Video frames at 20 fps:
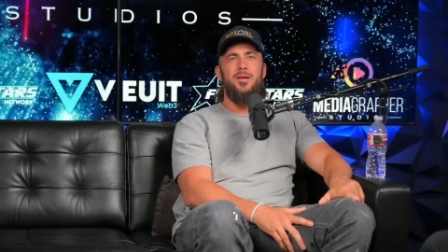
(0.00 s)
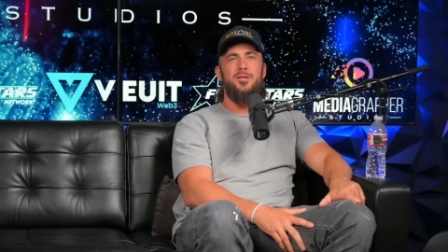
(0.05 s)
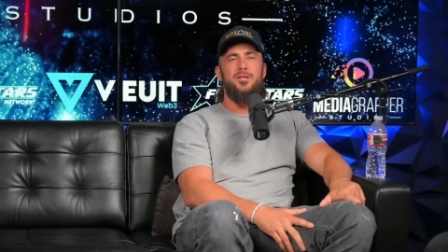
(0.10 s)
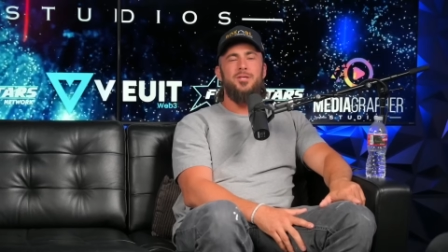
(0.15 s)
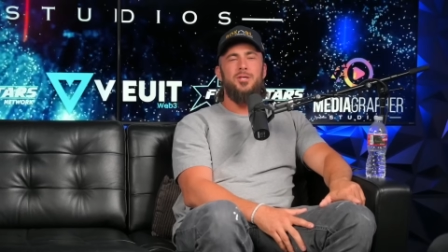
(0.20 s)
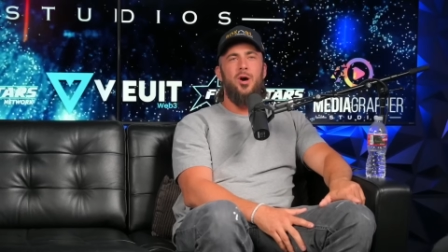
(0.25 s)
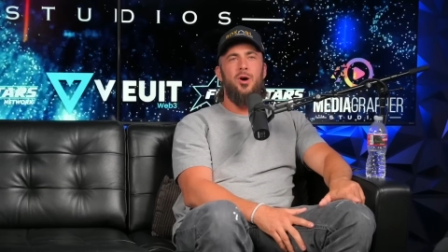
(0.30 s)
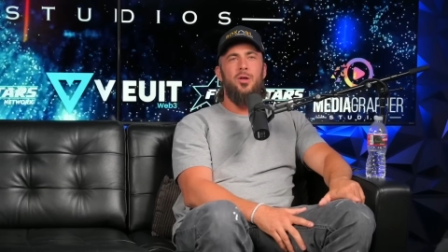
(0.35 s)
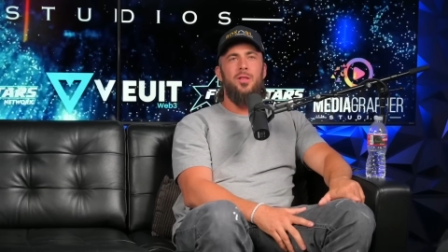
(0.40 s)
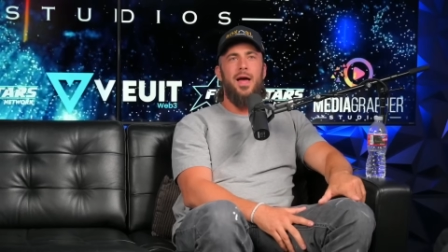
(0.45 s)

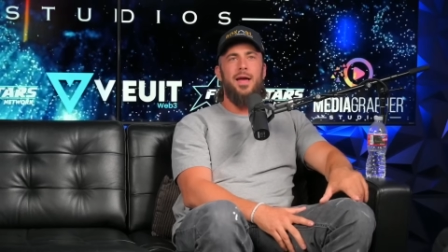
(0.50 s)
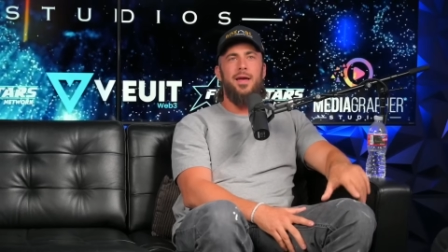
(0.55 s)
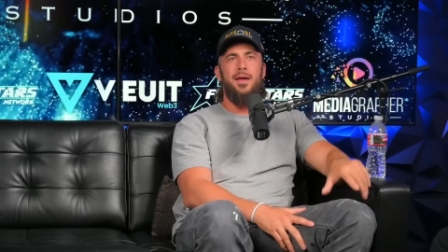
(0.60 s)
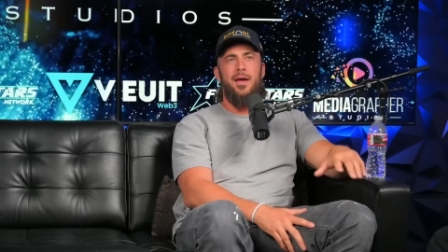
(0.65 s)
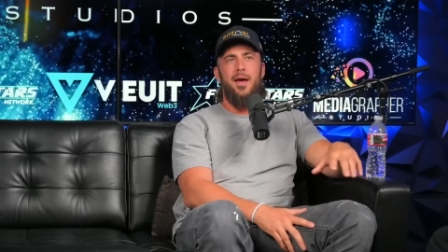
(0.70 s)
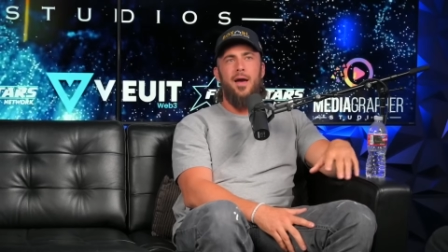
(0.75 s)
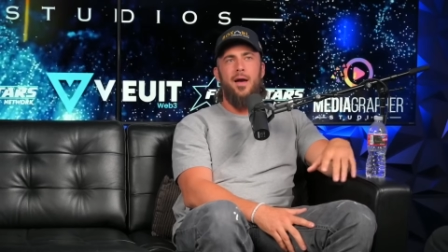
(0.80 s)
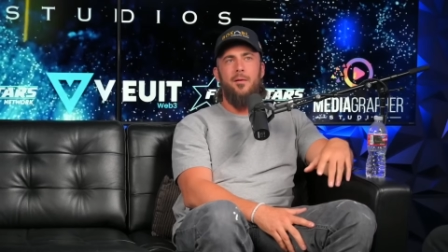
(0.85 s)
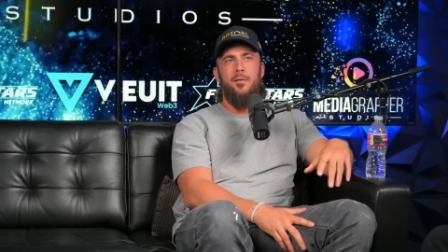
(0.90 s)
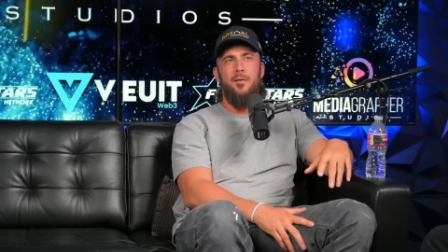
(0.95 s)
So like,
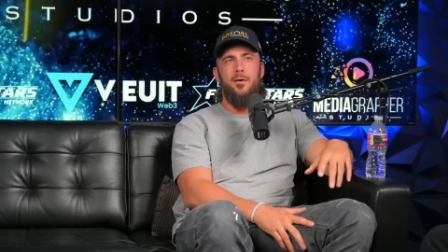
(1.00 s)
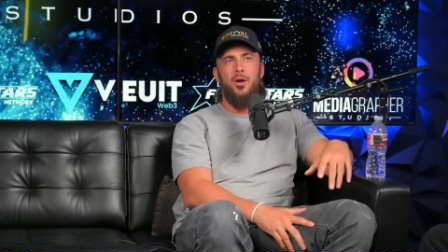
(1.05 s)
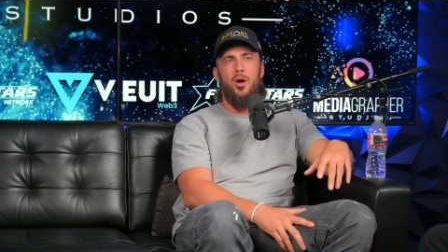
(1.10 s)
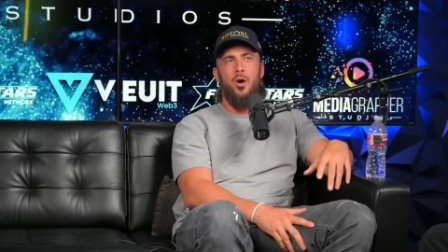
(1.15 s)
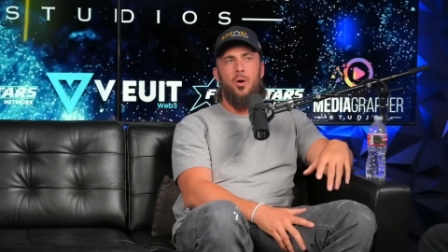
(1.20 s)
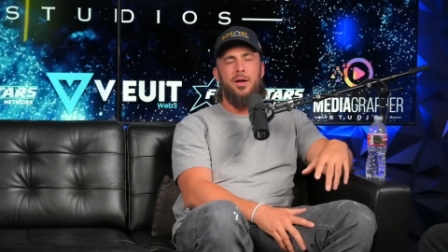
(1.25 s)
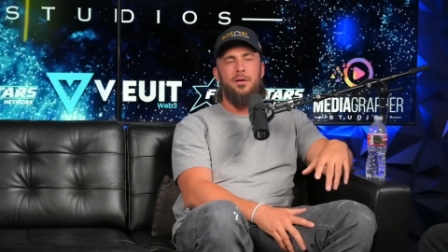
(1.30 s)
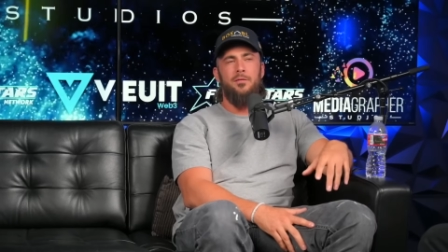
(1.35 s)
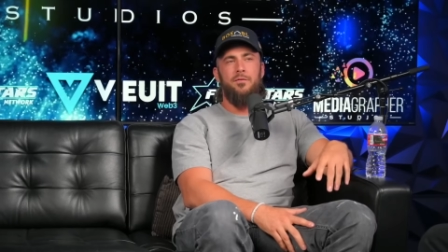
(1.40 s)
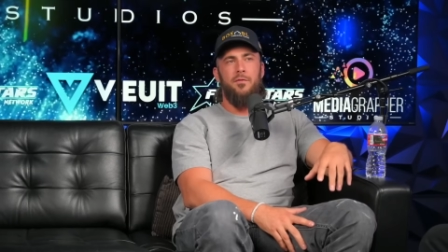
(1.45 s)

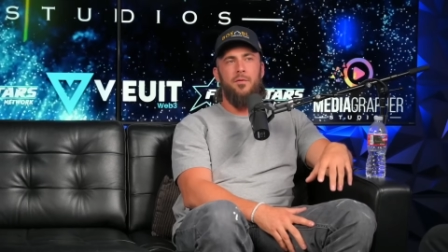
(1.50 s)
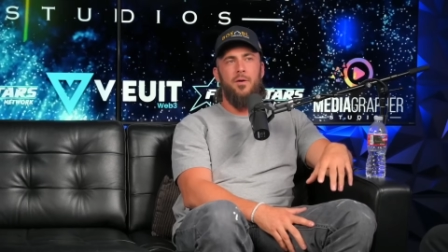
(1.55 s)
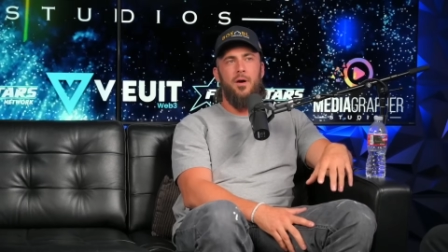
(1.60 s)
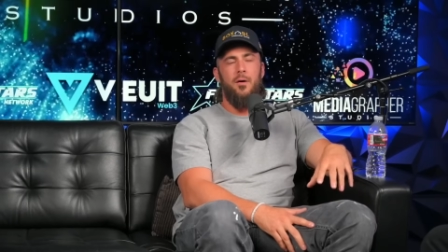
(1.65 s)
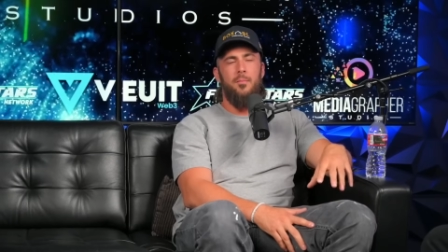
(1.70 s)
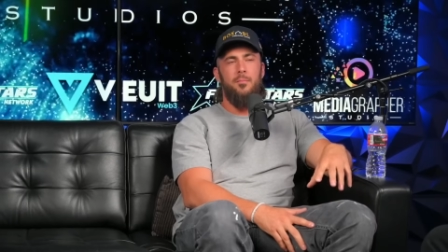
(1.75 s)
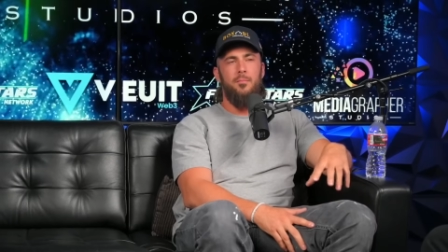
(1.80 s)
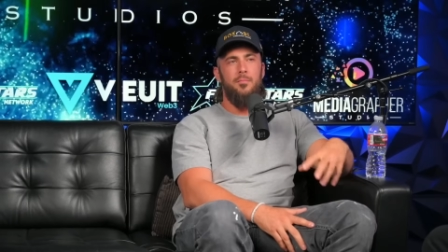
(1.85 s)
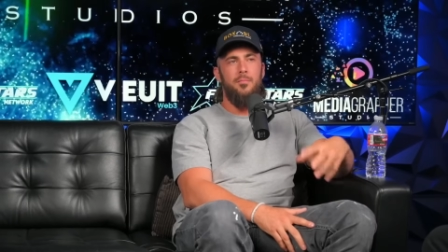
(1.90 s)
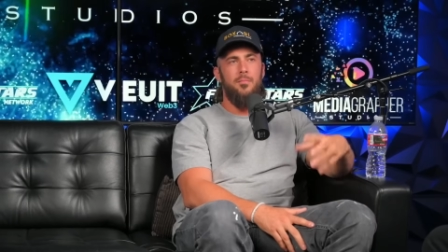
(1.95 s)
going
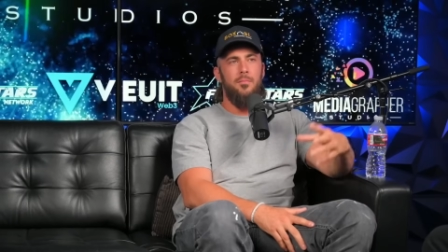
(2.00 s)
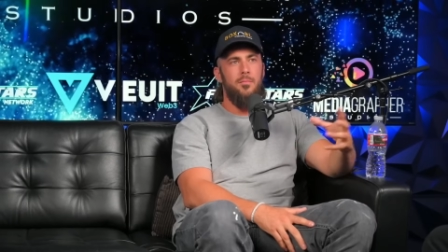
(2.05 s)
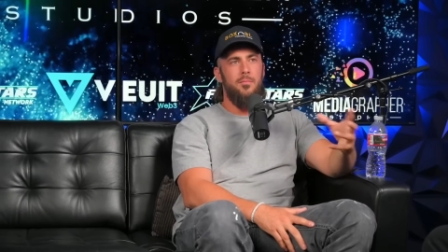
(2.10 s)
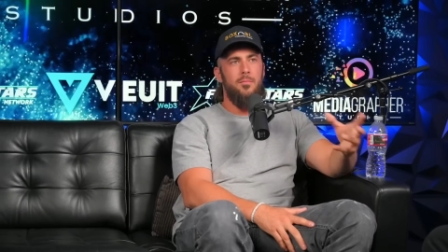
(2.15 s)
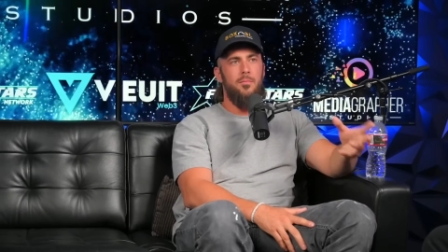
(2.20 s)
from,